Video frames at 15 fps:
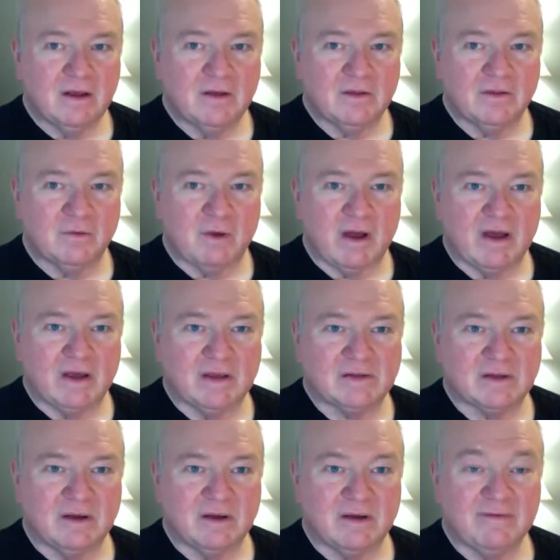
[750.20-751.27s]
the rise
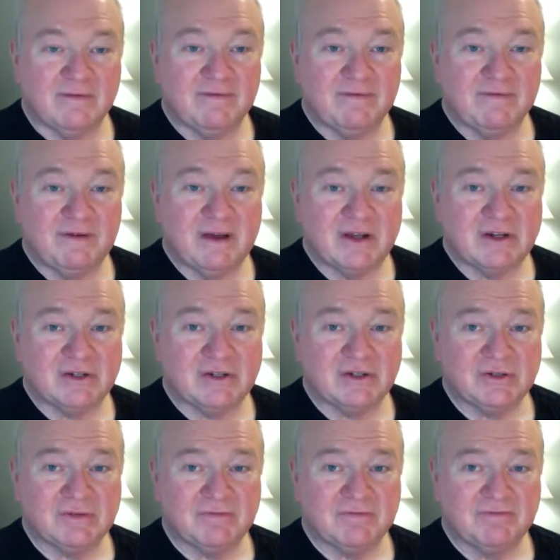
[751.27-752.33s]
of
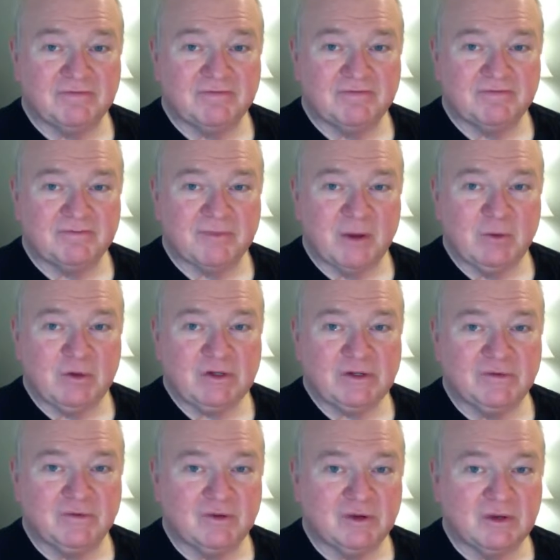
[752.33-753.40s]
fascism,
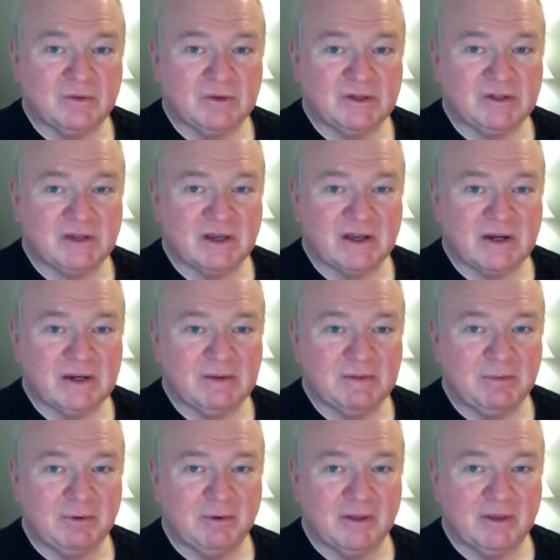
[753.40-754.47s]
which, if you'll give me a second, let me
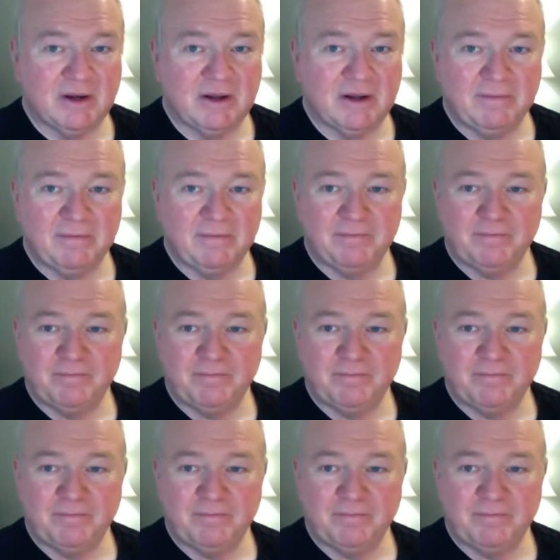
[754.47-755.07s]
pull that up.